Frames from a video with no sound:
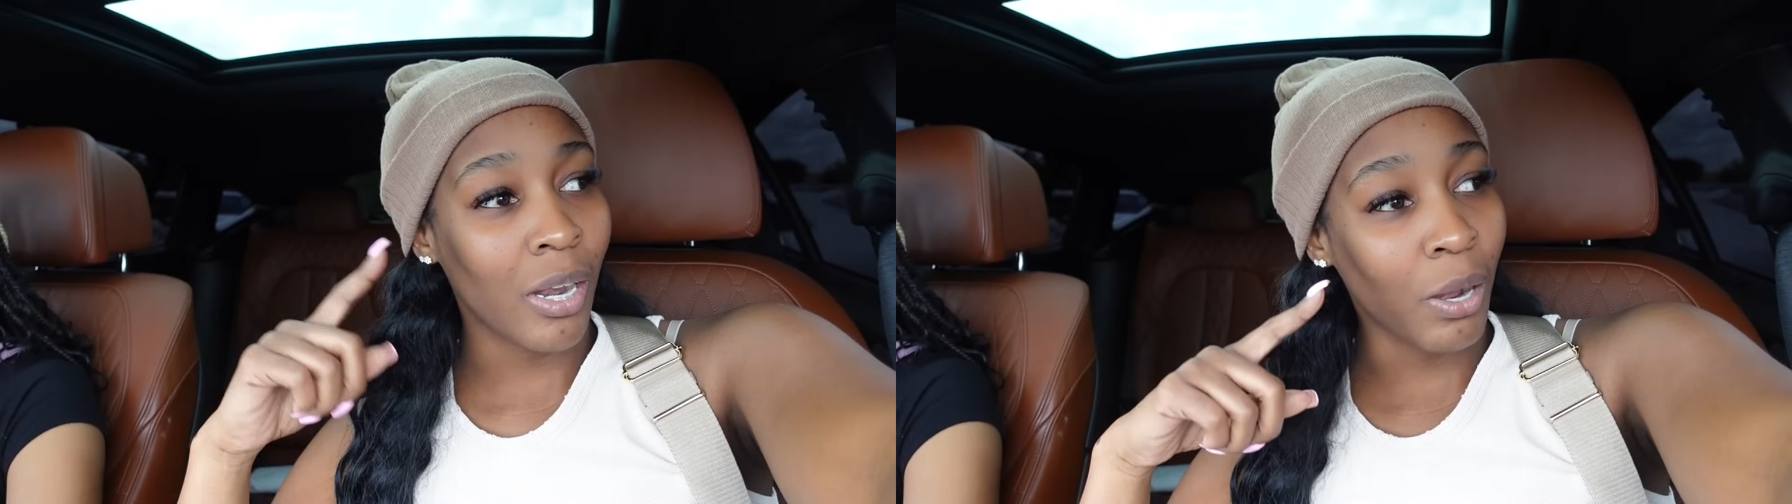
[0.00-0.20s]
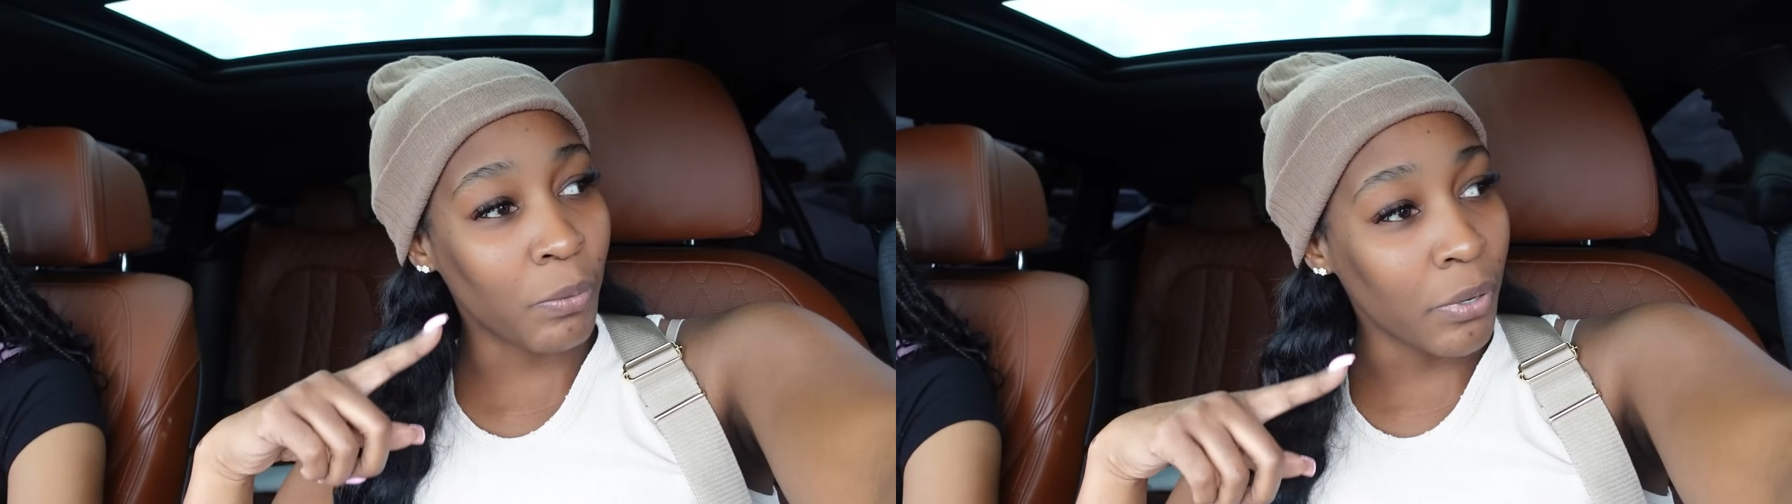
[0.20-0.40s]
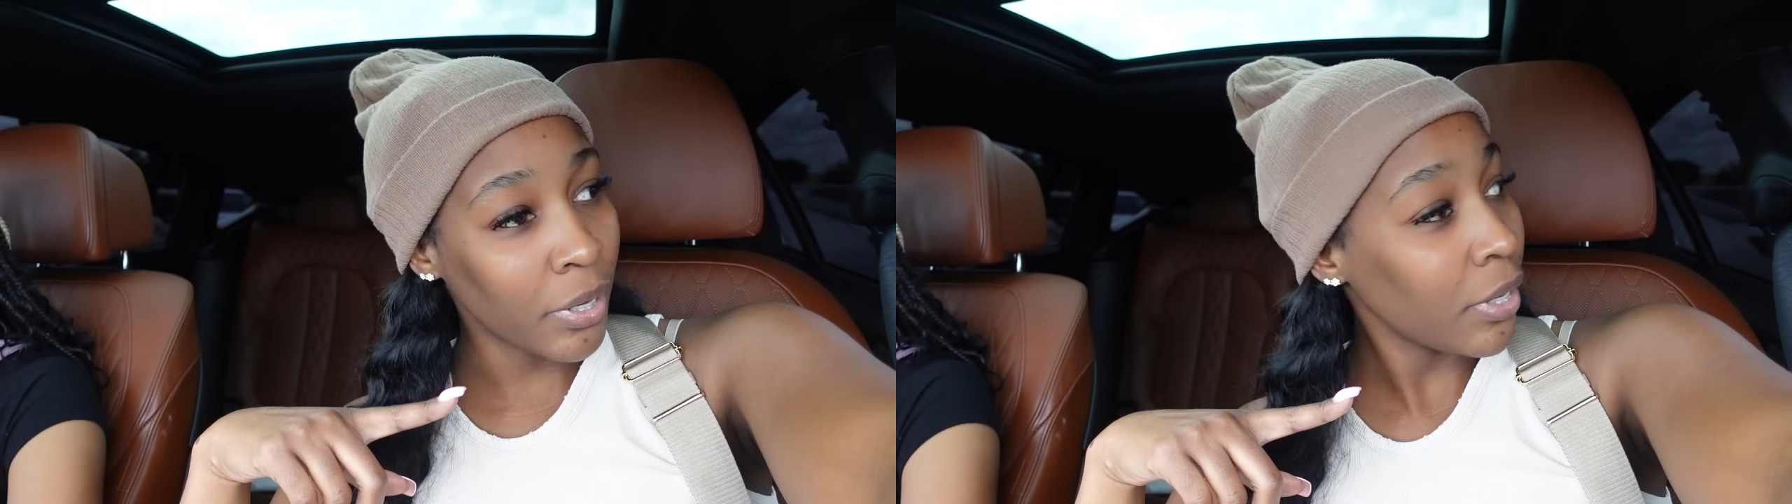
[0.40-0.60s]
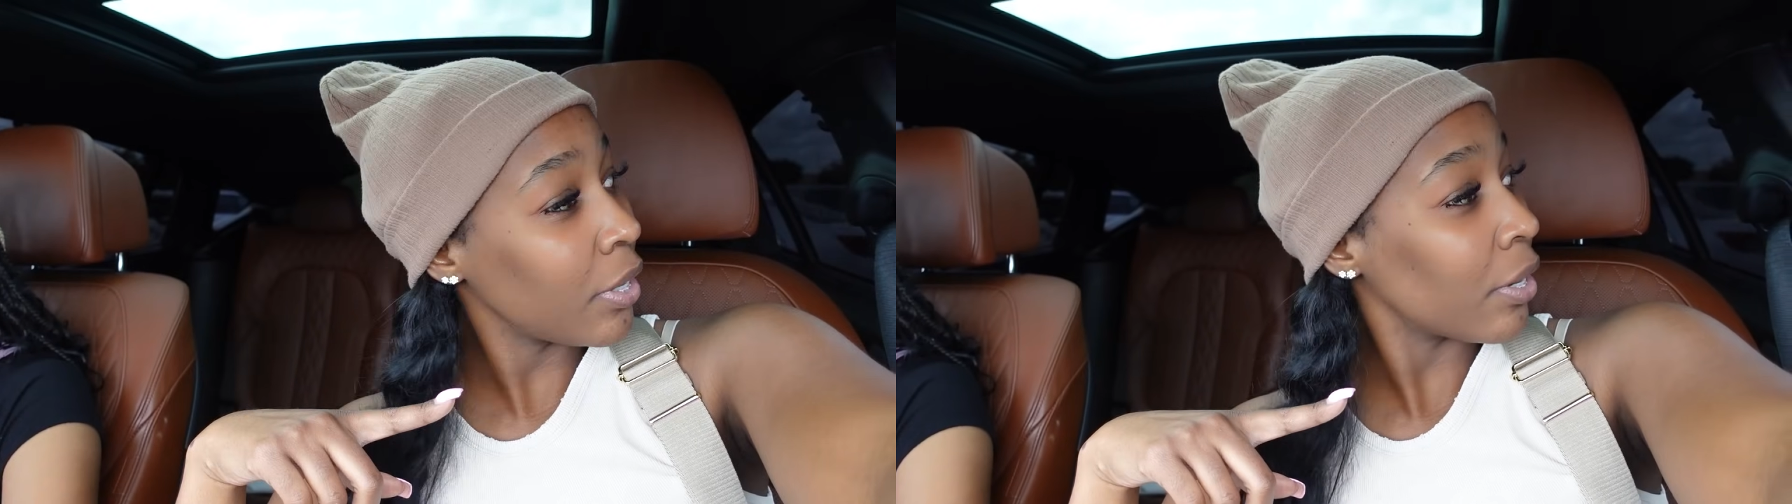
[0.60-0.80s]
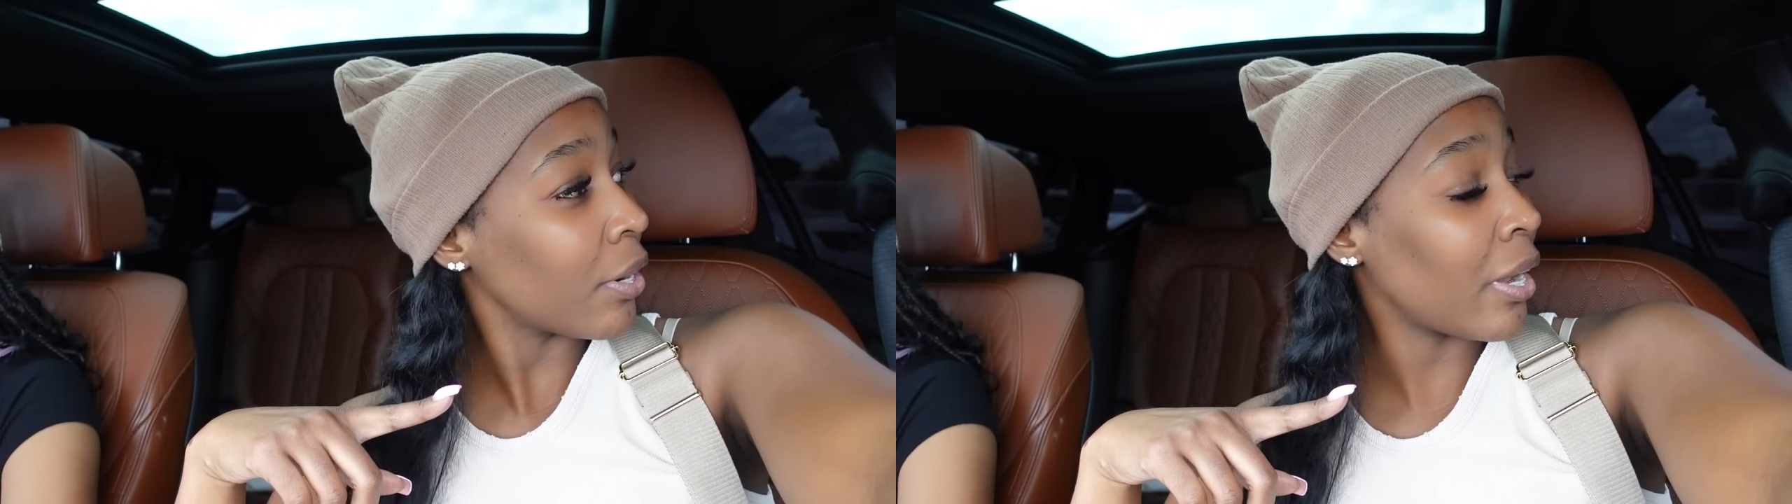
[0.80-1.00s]
and now we're
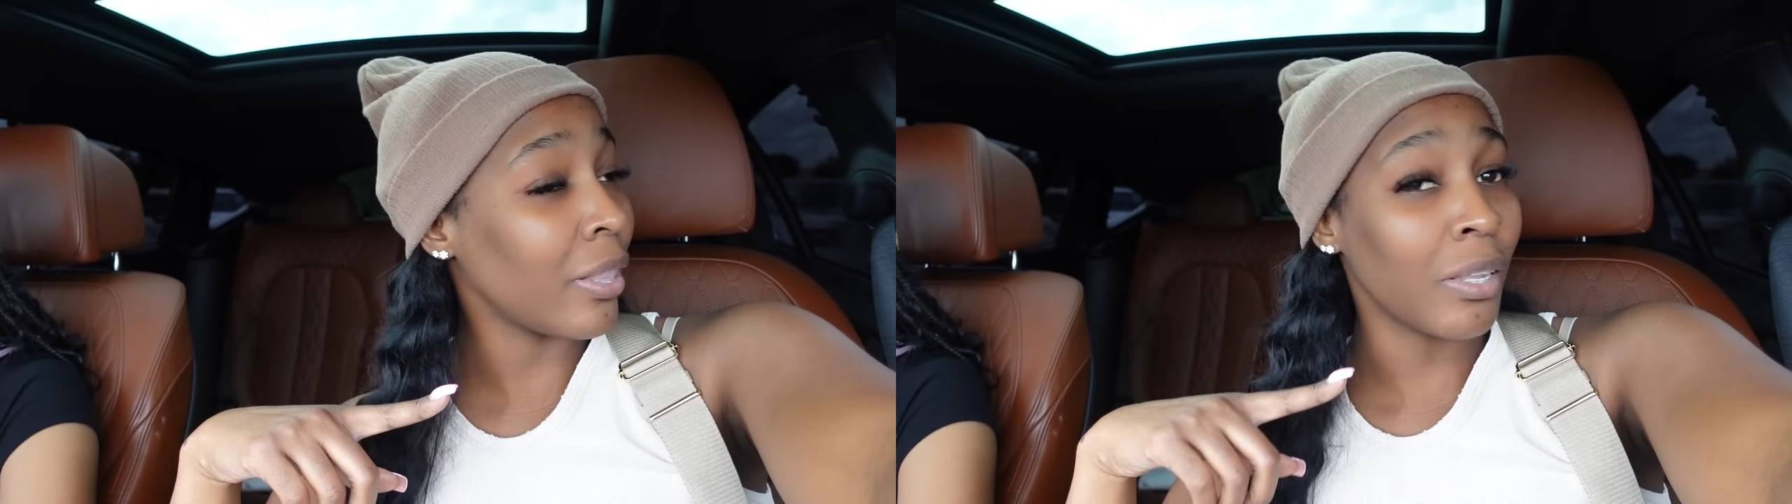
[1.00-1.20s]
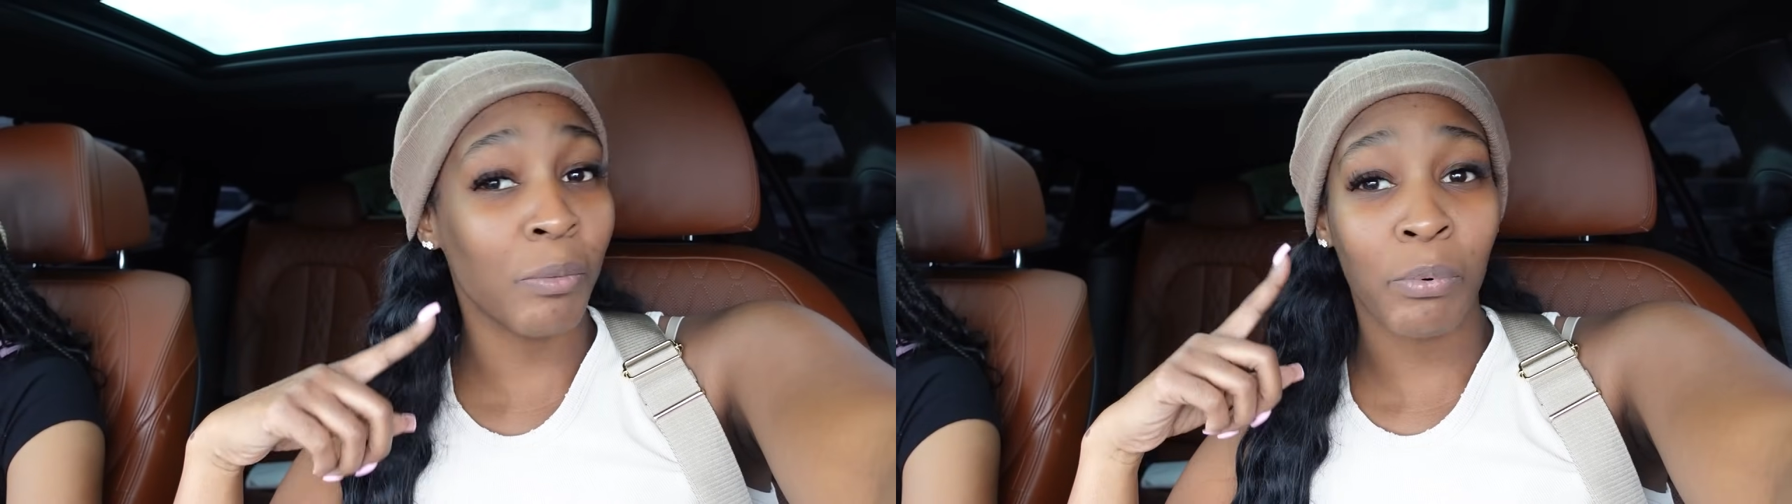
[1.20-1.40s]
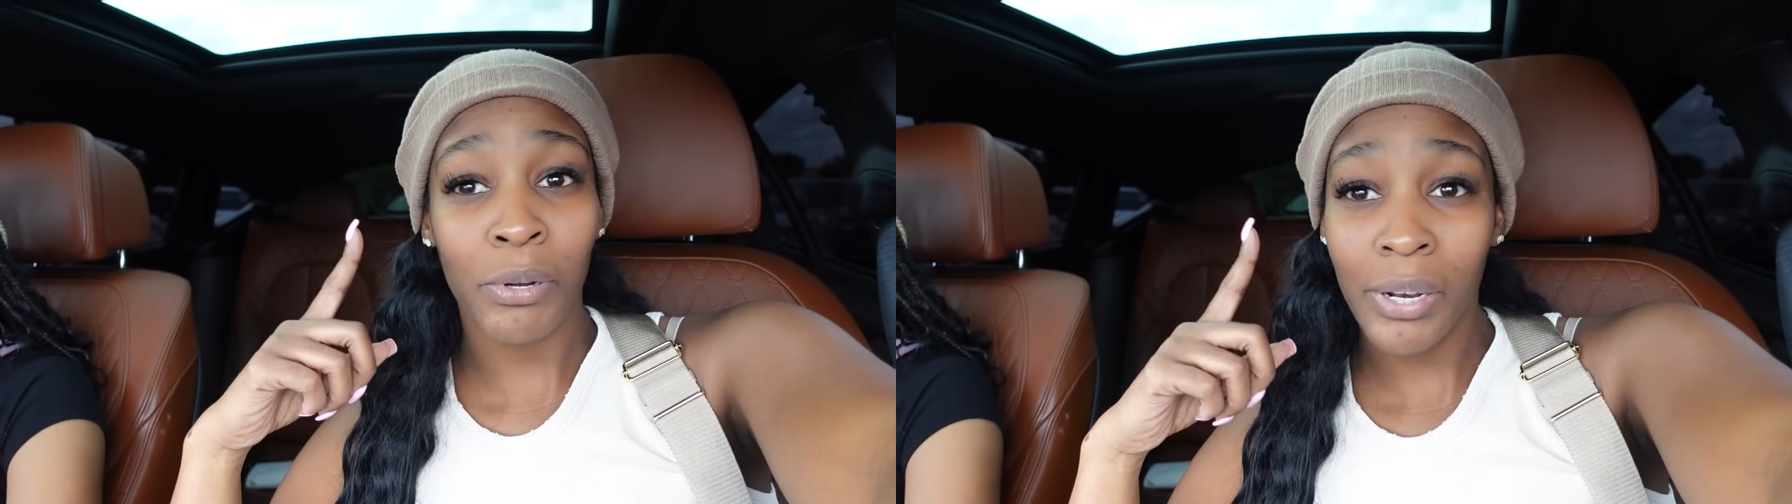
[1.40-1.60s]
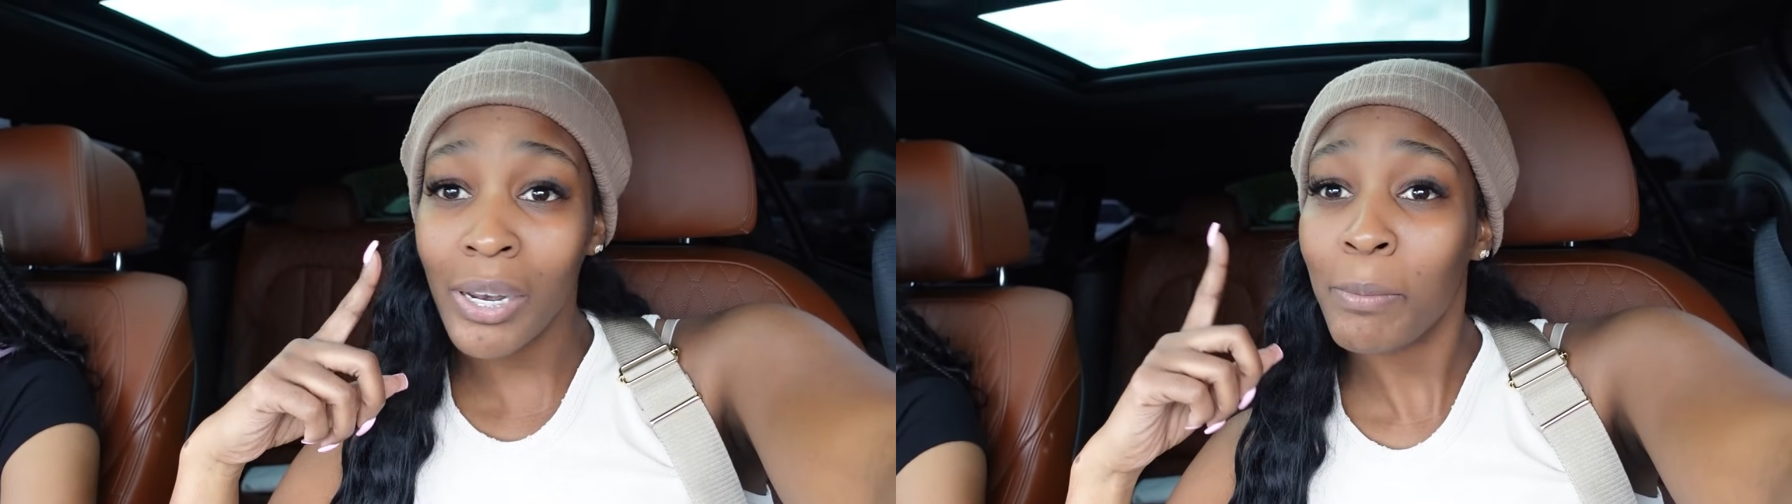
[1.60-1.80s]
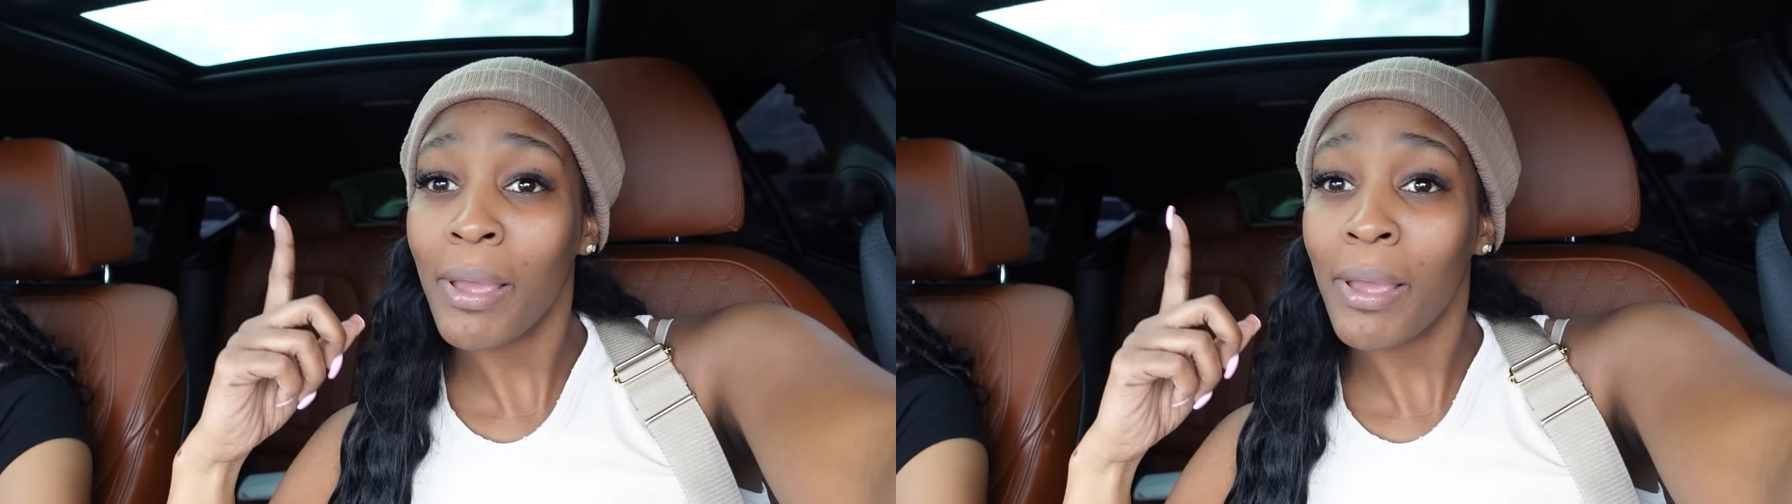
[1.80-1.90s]
here and they're pretty